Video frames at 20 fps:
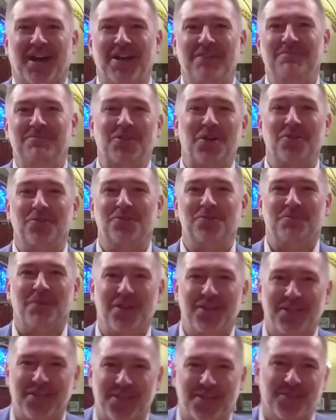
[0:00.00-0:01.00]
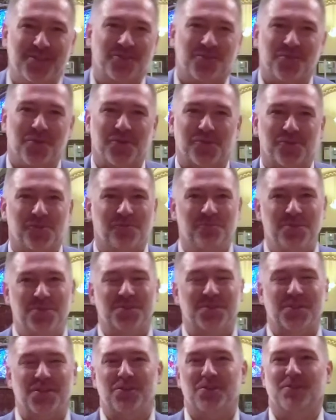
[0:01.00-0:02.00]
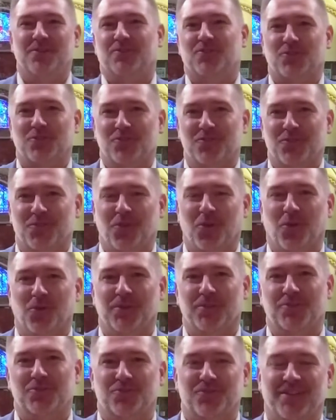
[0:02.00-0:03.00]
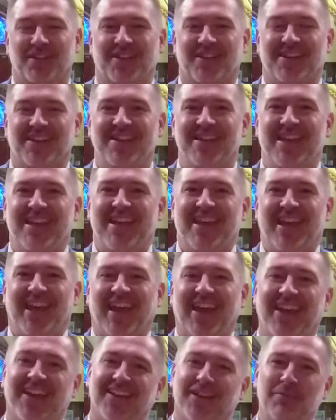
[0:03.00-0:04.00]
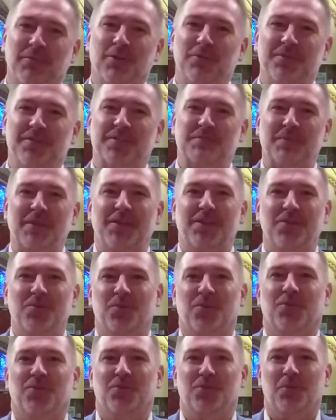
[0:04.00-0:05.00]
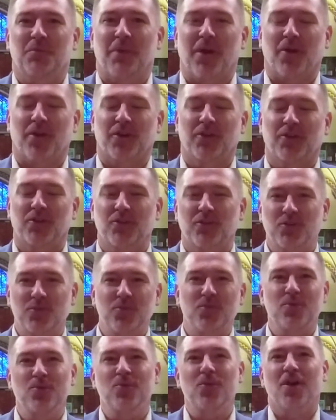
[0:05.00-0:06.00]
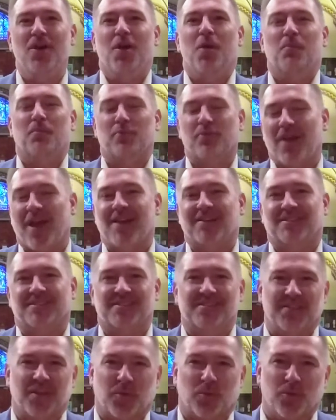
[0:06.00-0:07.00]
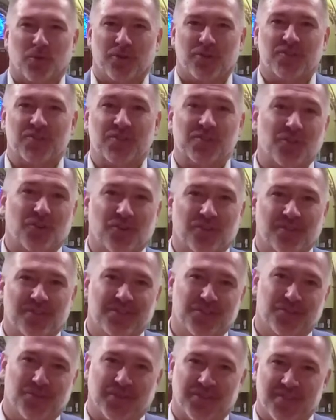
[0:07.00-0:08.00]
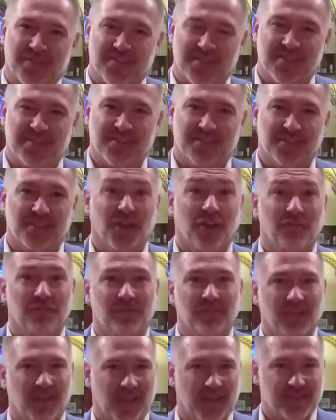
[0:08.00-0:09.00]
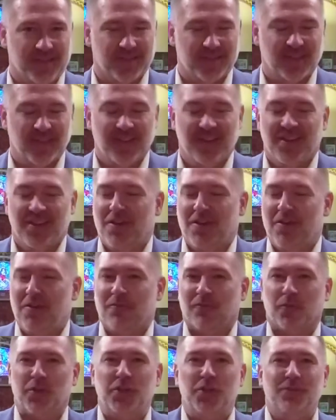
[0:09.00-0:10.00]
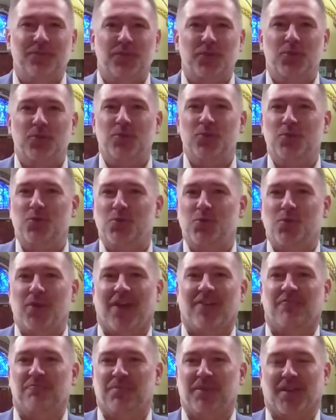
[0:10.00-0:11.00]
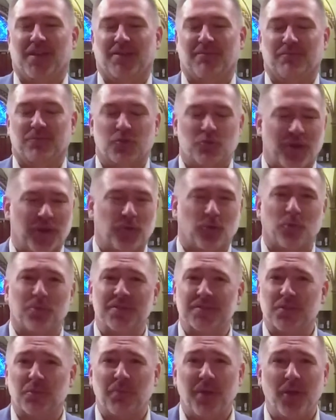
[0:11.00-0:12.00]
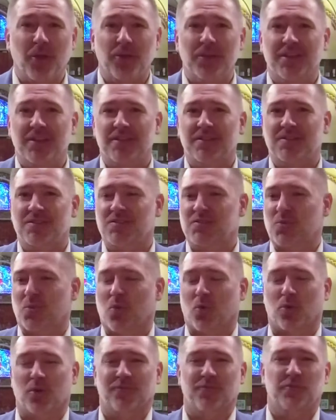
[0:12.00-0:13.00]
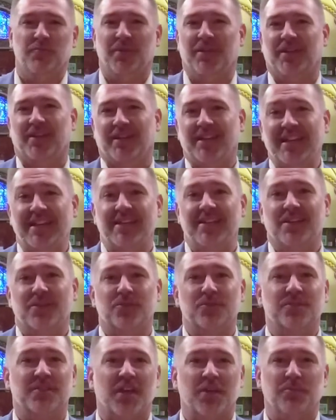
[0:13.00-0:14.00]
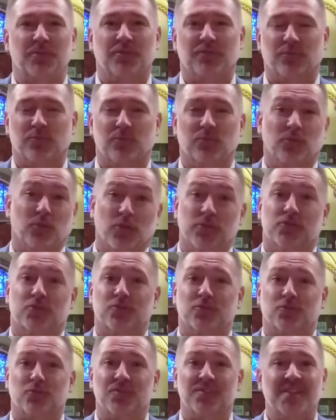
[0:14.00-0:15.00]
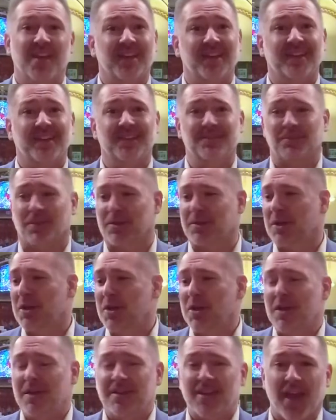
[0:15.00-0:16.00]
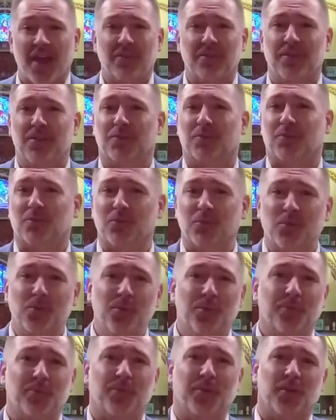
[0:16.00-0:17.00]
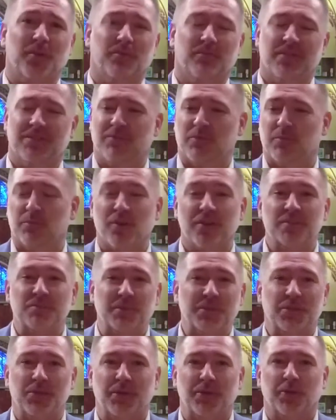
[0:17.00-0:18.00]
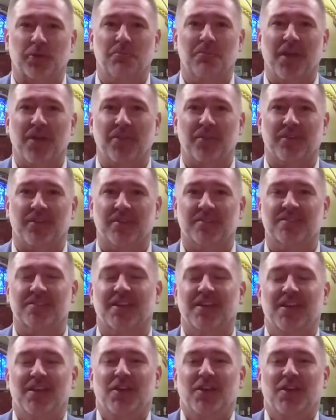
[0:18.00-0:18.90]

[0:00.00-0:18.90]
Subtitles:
I'm Donald Meineke, Director of Music here at Church of the Holy Trinity, and I'm going to be speaking with you about a new practice that we're going to start during the season of Lent. For any of you who have been cradle Episcopalians, or if you've been in any other type of liturgical setting, like Catholic or Lutheran, even Presbyterian or Methodist,